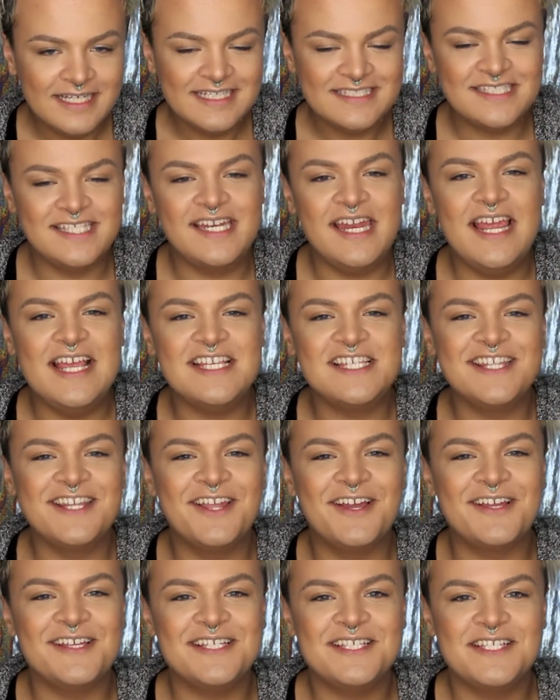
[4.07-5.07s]
Today's
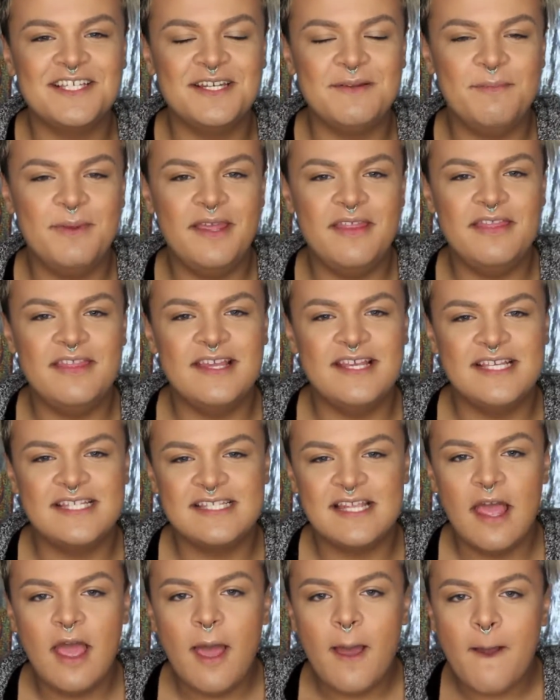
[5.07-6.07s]
look is gonna be
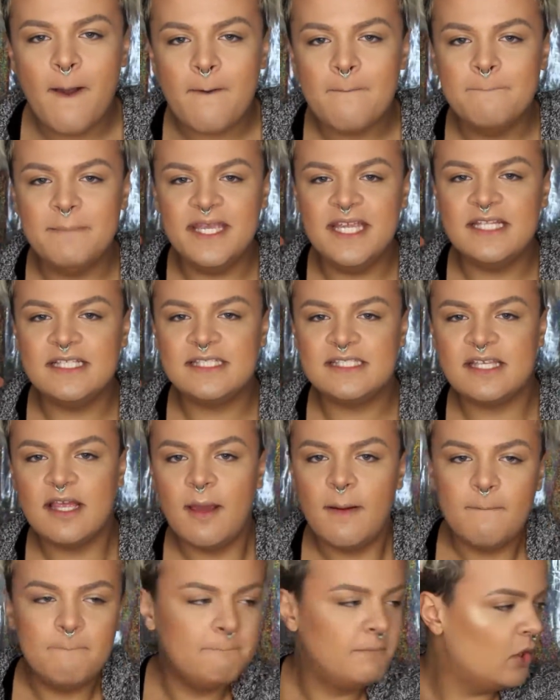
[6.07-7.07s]
this beats
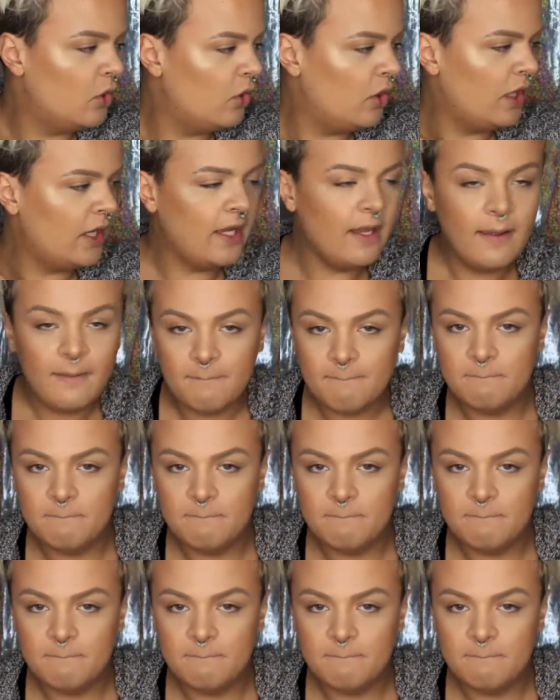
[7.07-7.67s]
boy